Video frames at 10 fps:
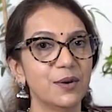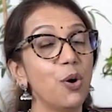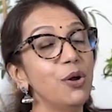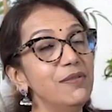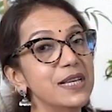
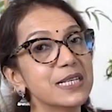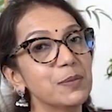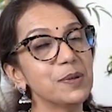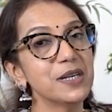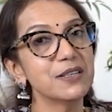always
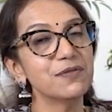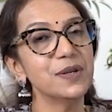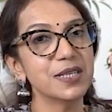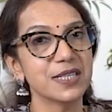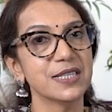appears
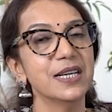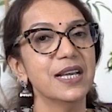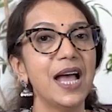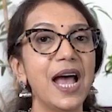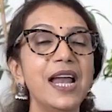first,
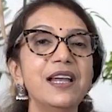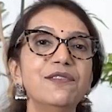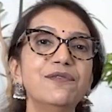and